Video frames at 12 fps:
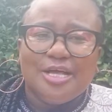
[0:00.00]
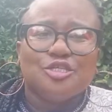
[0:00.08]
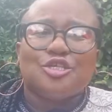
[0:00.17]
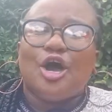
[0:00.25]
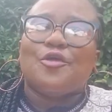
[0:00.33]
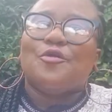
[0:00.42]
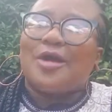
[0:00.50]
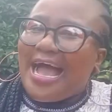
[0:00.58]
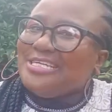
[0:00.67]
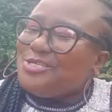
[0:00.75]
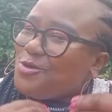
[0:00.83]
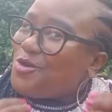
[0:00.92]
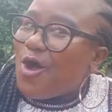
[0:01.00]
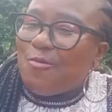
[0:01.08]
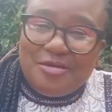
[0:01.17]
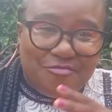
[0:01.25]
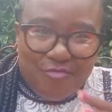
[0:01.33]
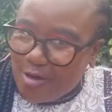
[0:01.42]
So you guys, you know
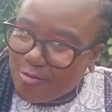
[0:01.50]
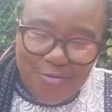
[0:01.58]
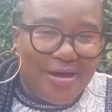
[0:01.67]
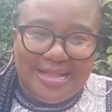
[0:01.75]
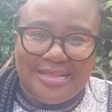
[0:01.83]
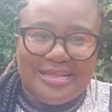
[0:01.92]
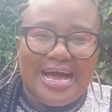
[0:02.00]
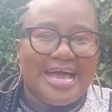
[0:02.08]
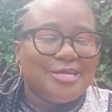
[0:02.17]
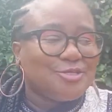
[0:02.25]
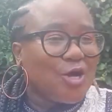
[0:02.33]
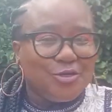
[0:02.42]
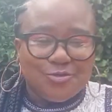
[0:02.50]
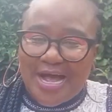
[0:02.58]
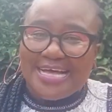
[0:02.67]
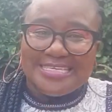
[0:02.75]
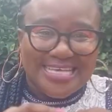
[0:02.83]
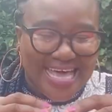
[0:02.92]
me very well. I told you
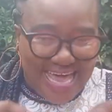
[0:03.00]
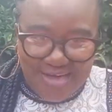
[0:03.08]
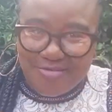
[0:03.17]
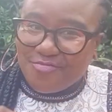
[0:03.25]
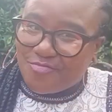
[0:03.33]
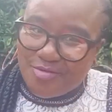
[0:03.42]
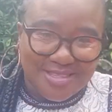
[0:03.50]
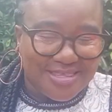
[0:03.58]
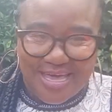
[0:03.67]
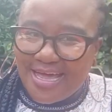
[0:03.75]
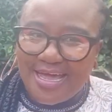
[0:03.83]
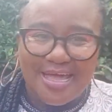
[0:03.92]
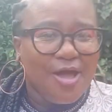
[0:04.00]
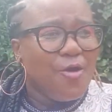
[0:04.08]
guys everything.